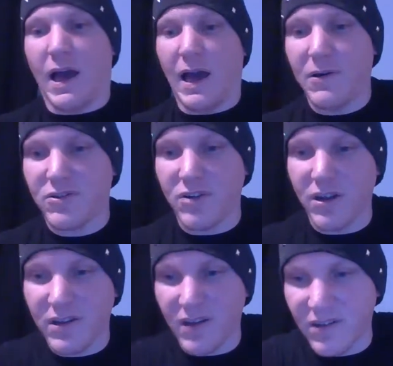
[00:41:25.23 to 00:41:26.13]
I was
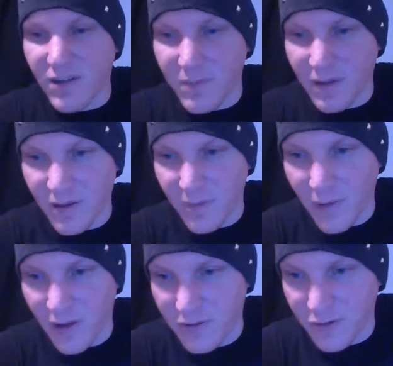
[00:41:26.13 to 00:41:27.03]
trying to say something to
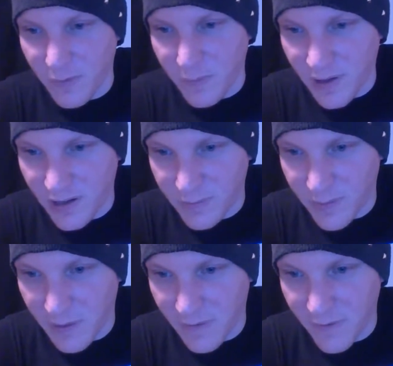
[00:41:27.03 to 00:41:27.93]
Monster Abyss,
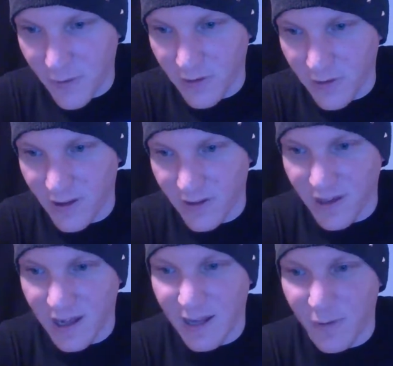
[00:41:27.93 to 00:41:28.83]
but my phone is not
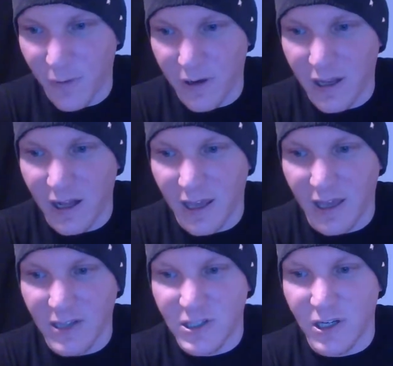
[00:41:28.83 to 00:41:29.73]
exactly working
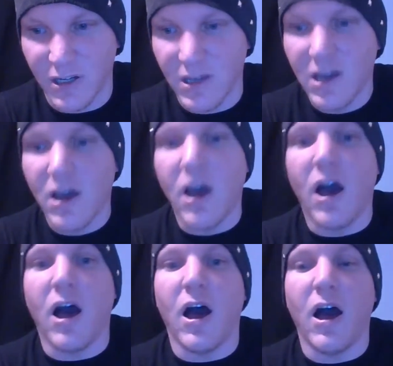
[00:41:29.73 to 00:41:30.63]
like it should.
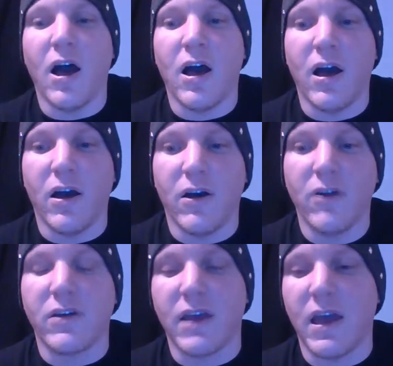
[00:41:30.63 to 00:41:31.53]

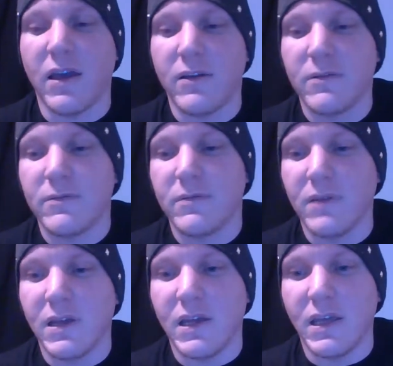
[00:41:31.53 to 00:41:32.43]
Ah, okay.
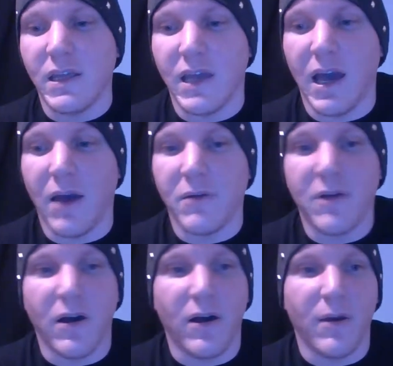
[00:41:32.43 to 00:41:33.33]
Yeah,
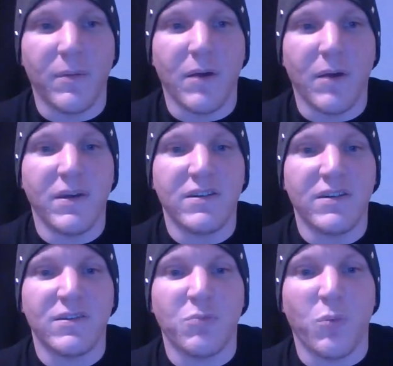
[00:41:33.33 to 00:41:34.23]

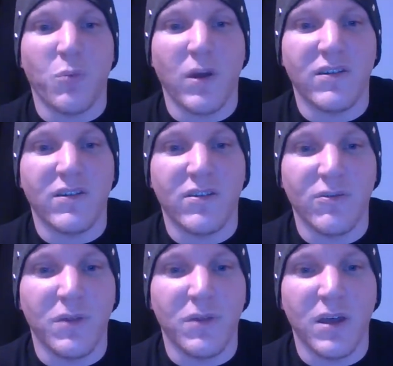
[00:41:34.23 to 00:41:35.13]
Abyss went
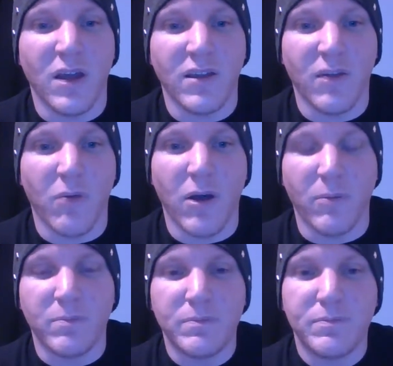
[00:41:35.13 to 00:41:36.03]
to the Undead Realm,